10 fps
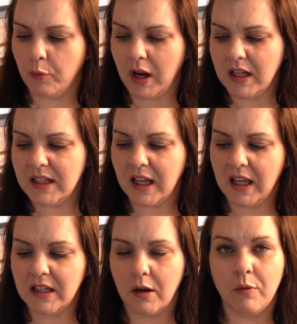Ryan's thing
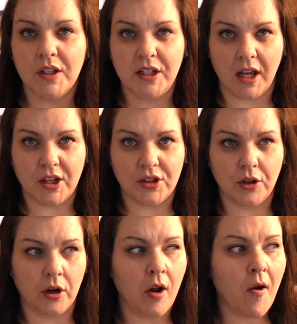he said was
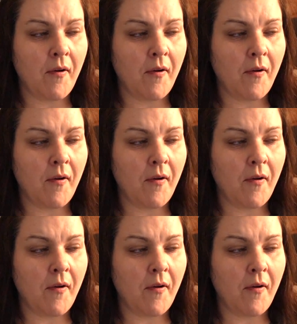texture.